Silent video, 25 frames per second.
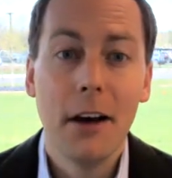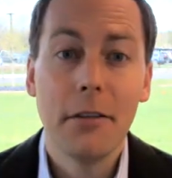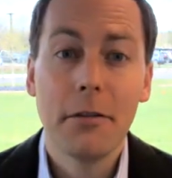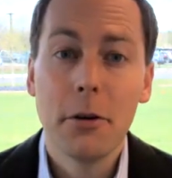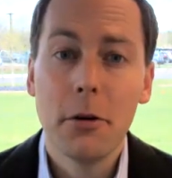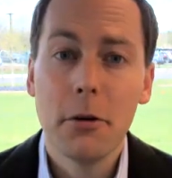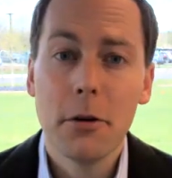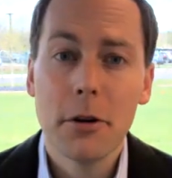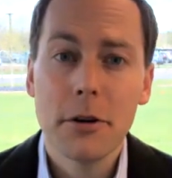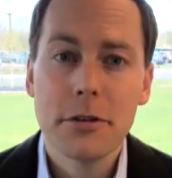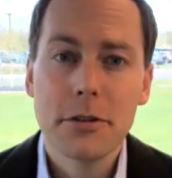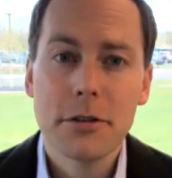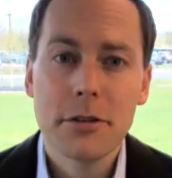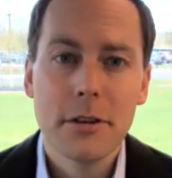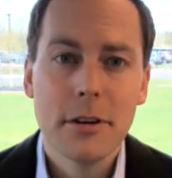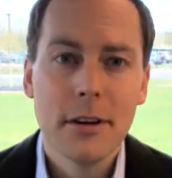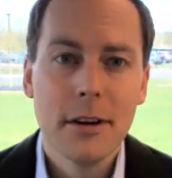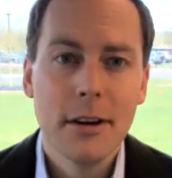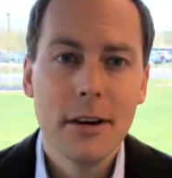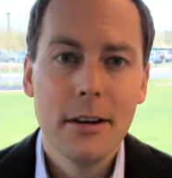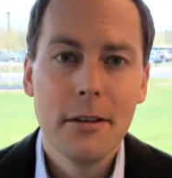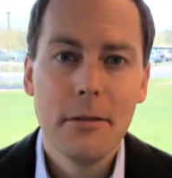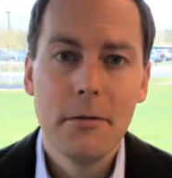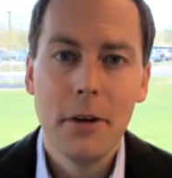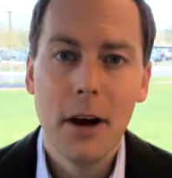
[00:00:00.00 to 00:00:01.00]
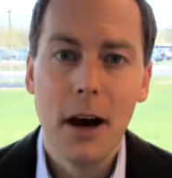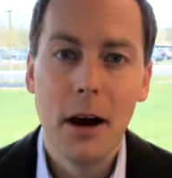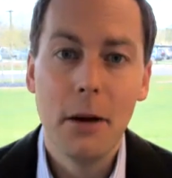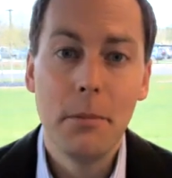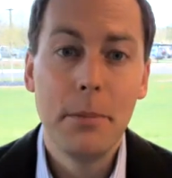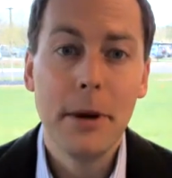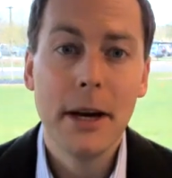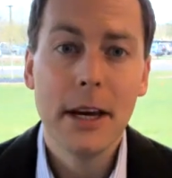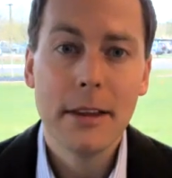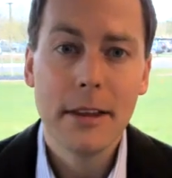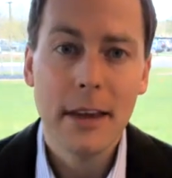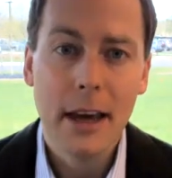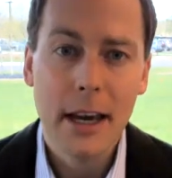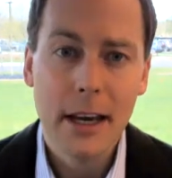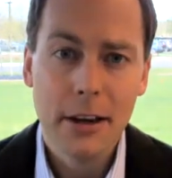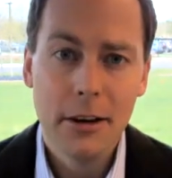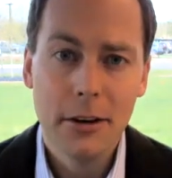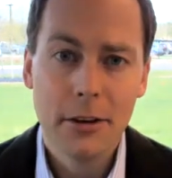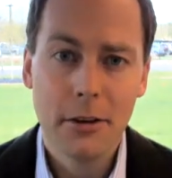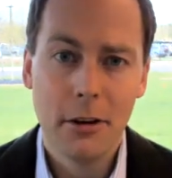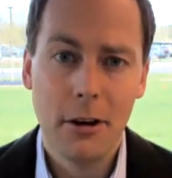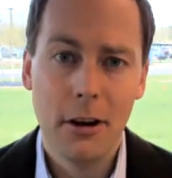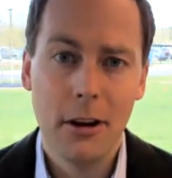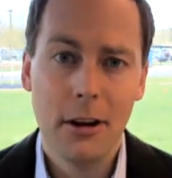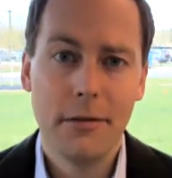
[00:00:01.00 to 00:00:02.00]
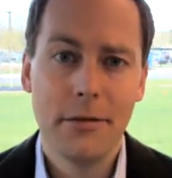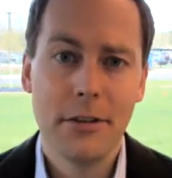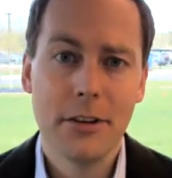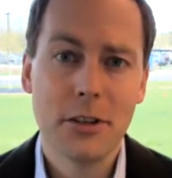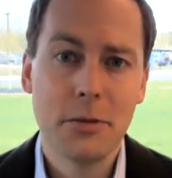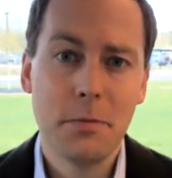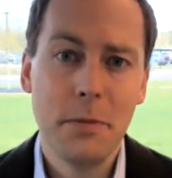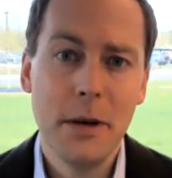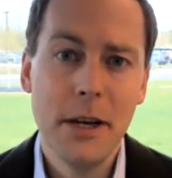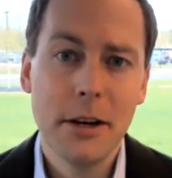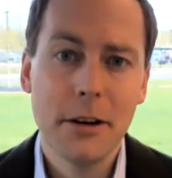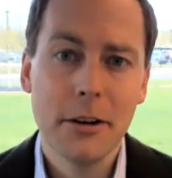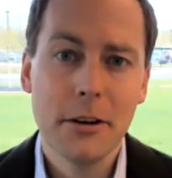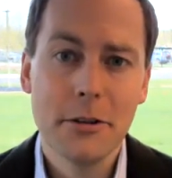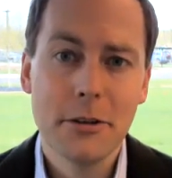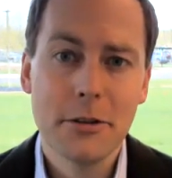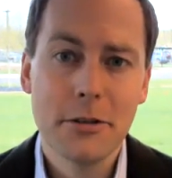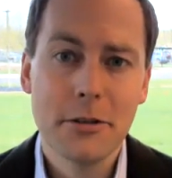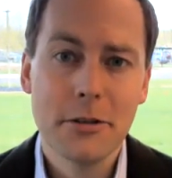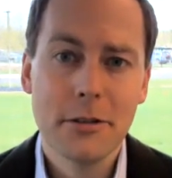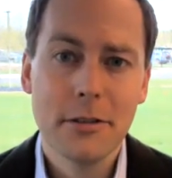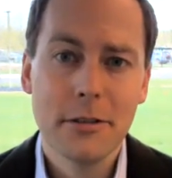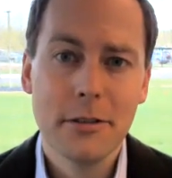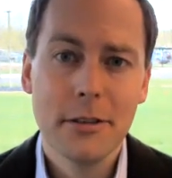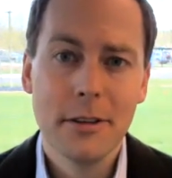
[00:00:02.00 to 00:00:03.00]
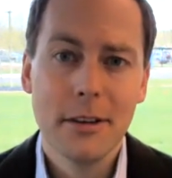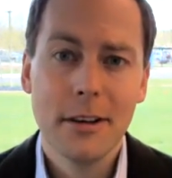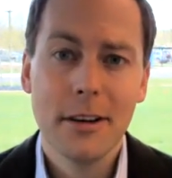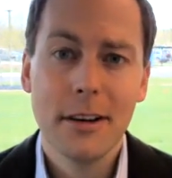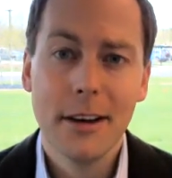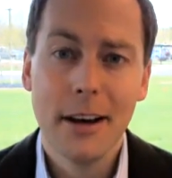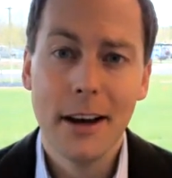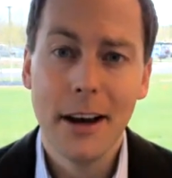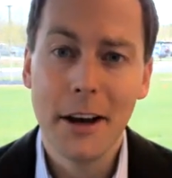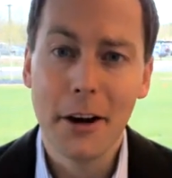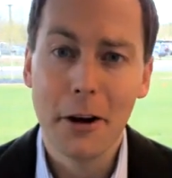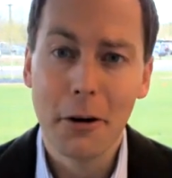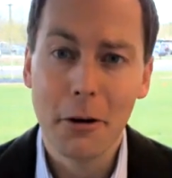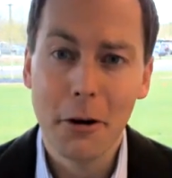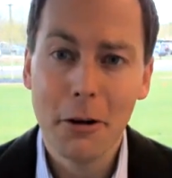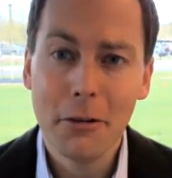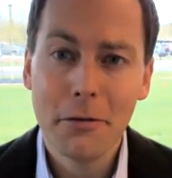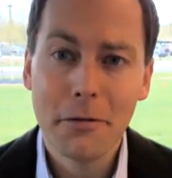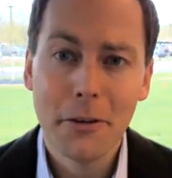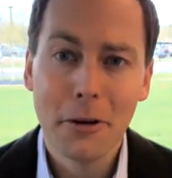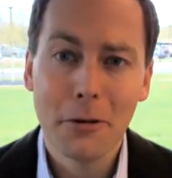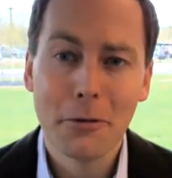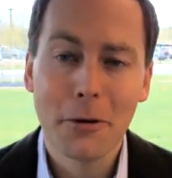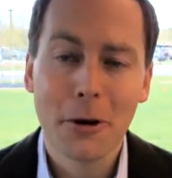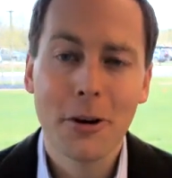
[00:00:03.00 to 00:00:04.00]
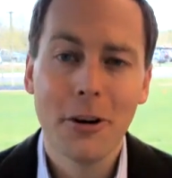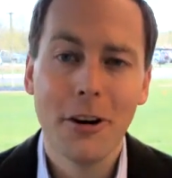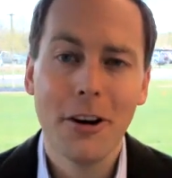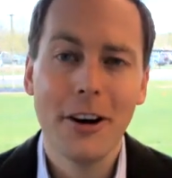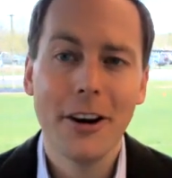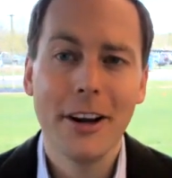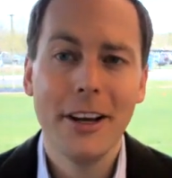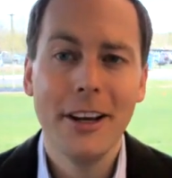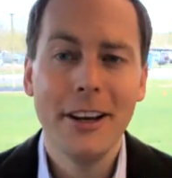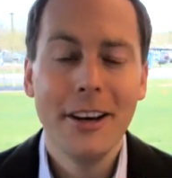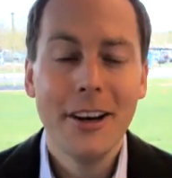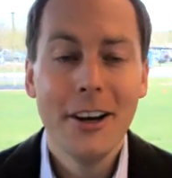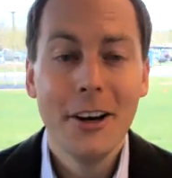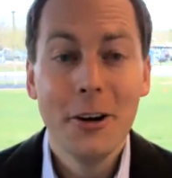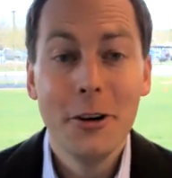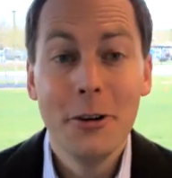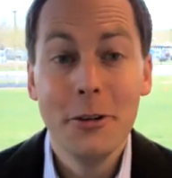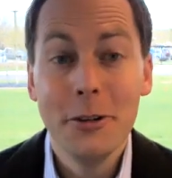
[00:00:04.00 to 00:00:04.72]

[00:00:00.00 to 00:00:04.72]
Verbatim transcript: Of course, a big thank you to all of the speakers and our own Phil Riccardi,